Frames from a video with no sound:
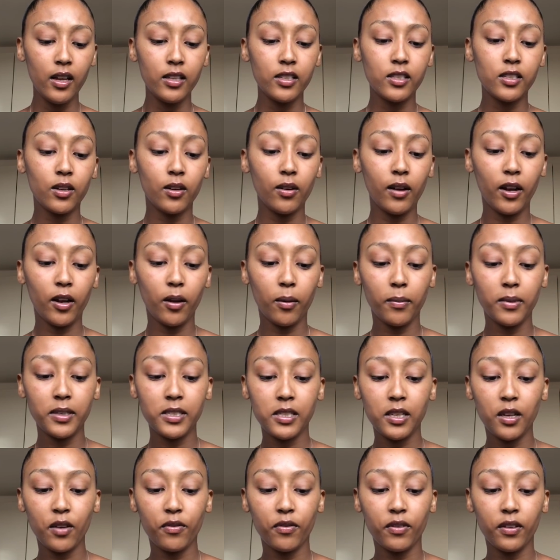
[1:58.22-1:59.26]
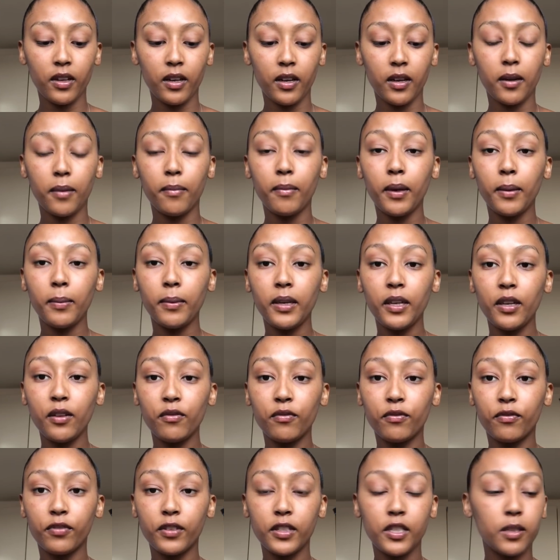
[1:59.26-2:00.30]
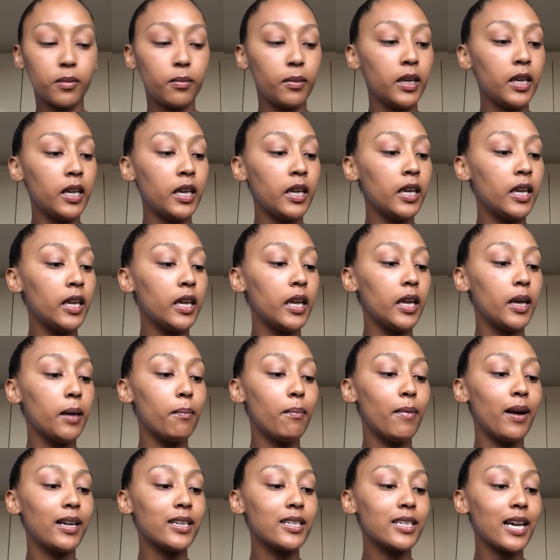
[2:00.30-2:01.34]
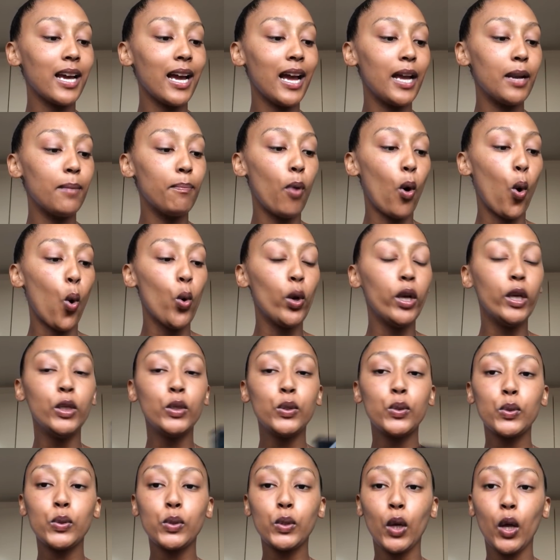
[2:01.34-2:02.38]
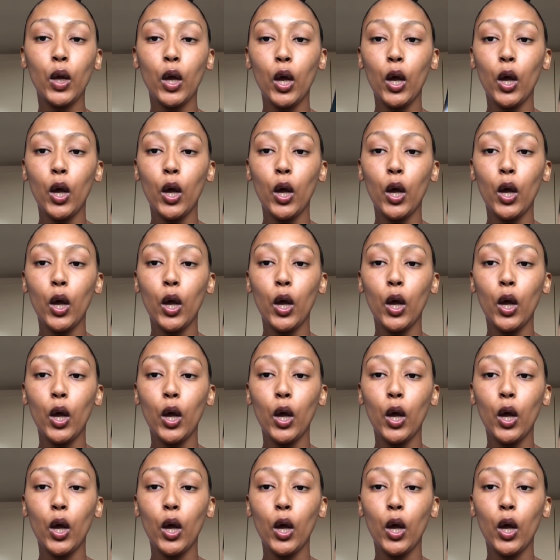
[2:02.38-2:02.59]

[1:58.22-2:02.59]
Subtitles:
So I got myself the Maybelline Fit Me Matte and Poreless